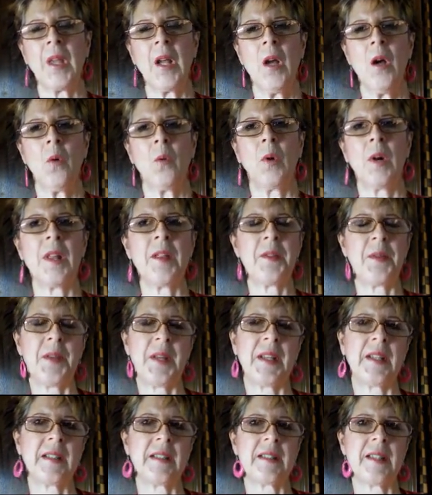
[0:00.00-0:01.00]
one of the
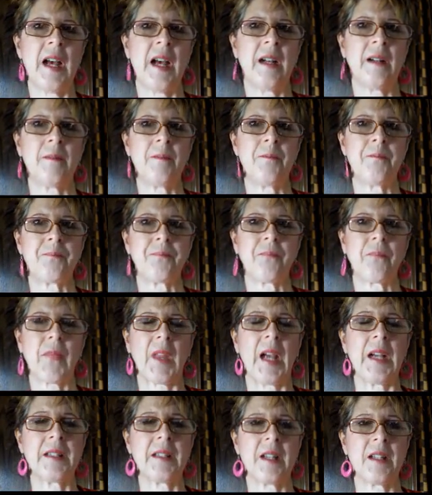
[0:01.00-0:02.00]
things
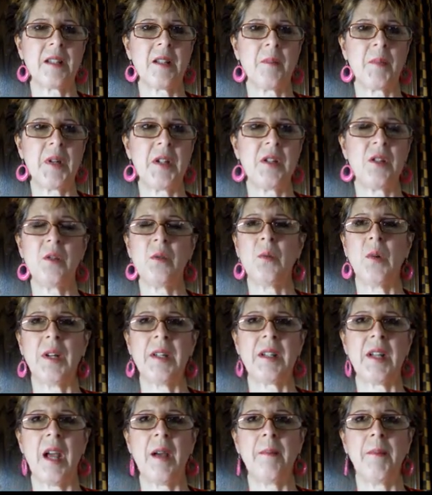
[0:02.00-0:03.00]
I saw somebody do one
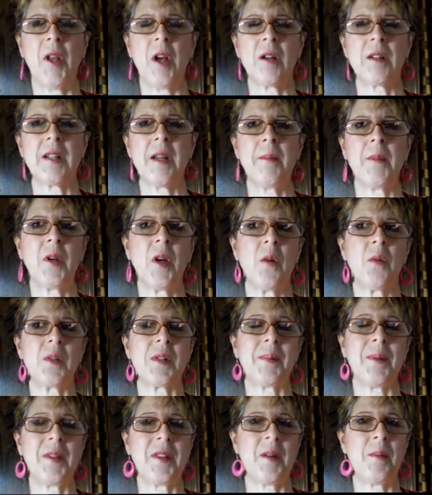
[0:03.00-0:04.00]
time, a long time ago, was
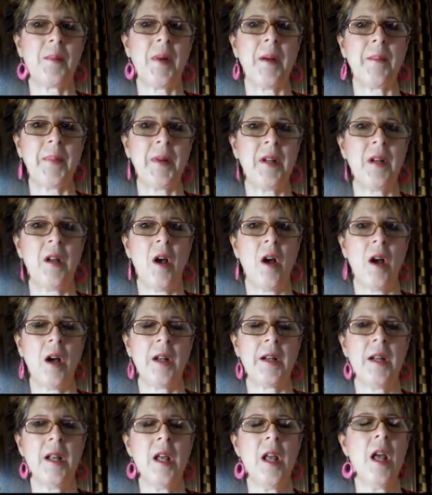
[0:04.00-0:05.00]
put their puppet on
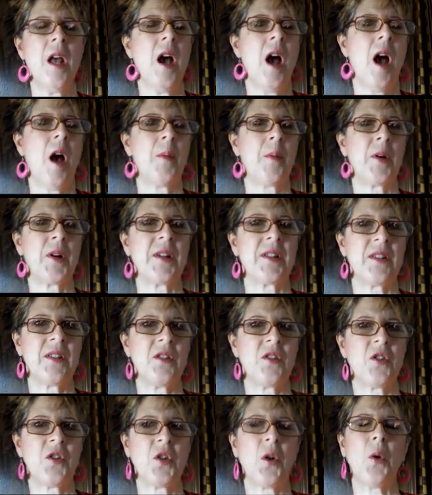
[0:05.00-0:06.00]
a person's
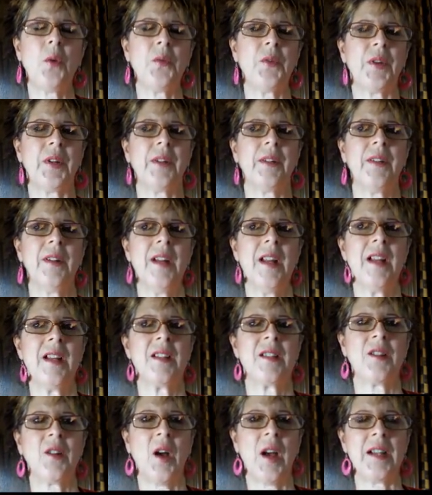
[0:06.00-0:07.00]
shoulder.
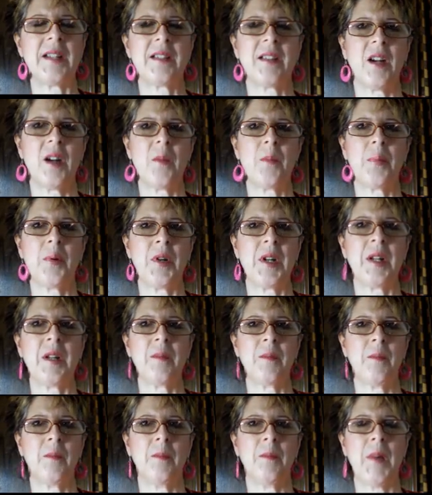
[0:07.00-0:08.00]
So I started putting
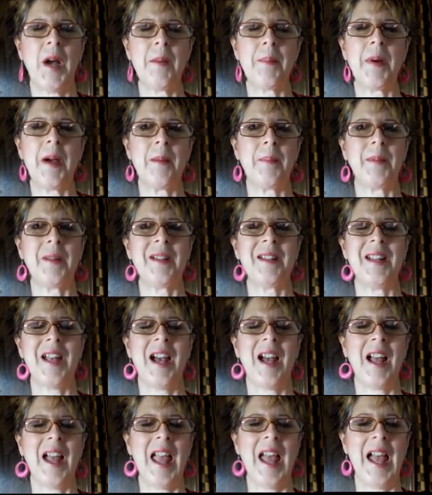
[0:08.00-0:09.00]
my puppet
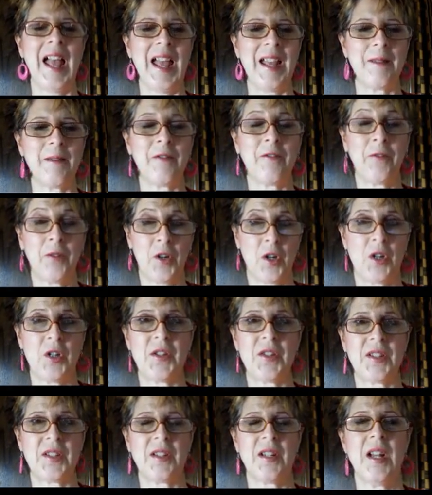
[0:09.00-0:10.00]

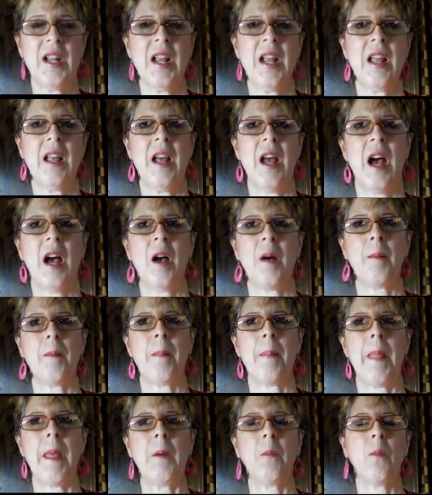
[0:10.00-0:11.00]
flirts. And
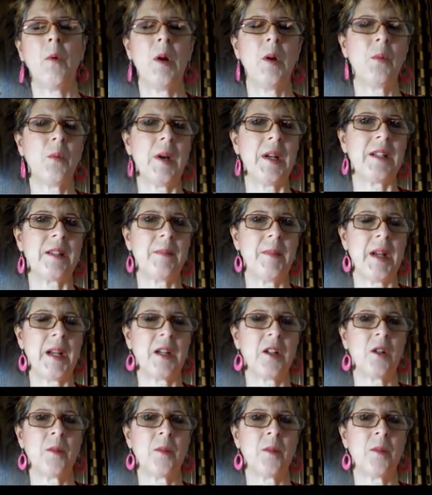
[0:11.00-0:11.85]
one way to make your